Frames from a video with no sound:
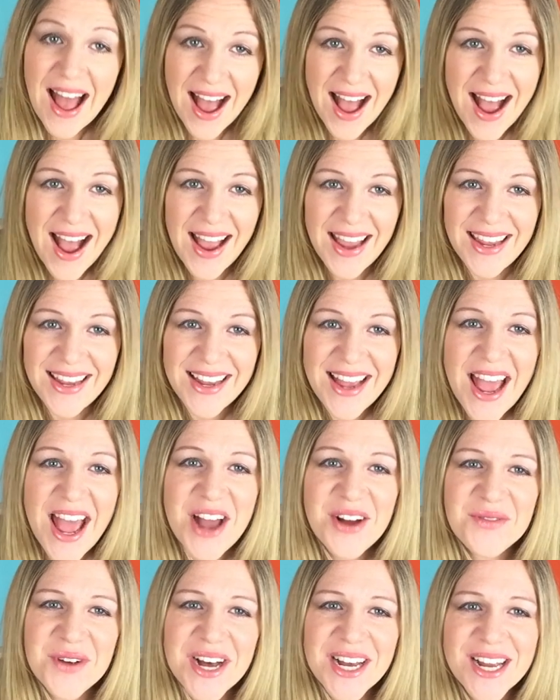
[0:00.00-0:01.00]
Hi,
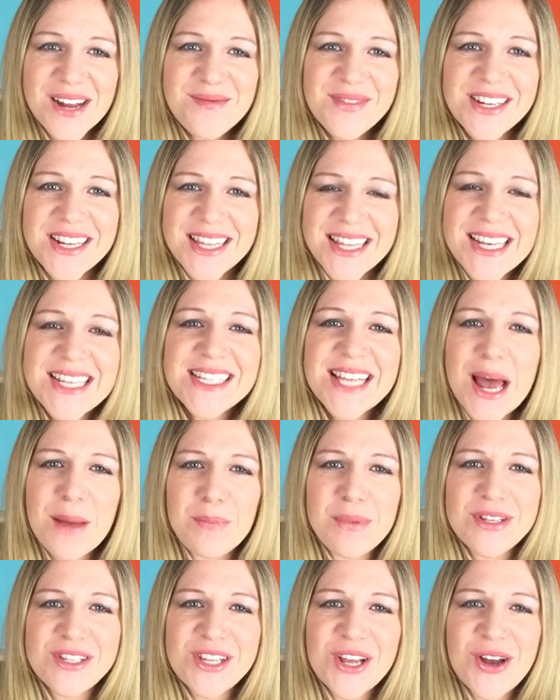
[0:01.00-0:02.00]
and welcome to this
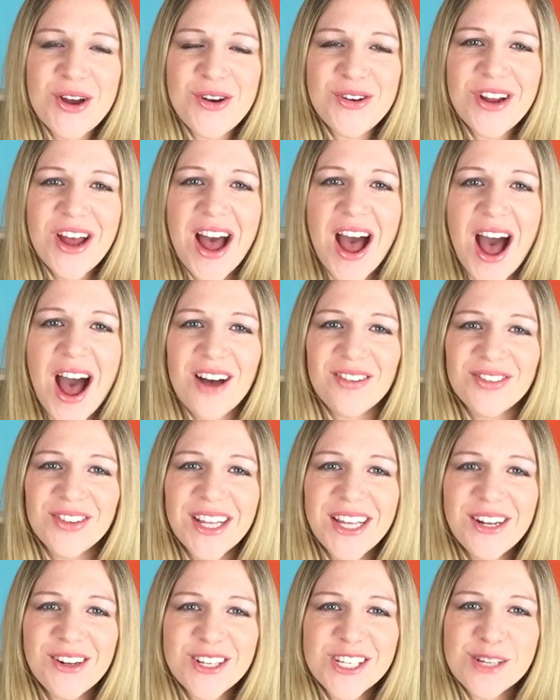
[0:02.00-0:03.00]
episode of
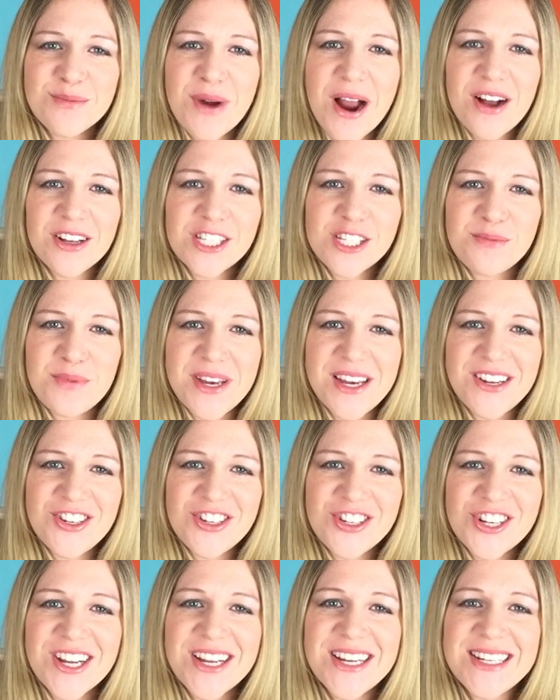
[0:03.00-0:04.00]
Little Sprout
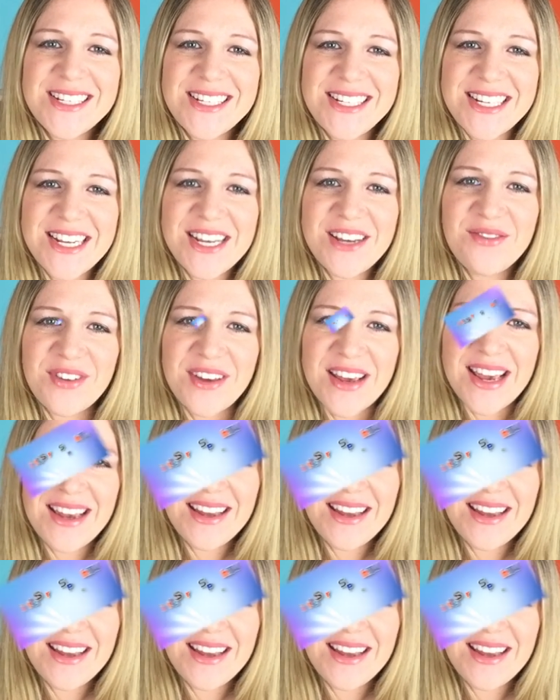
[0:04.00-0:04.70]
Speech TV.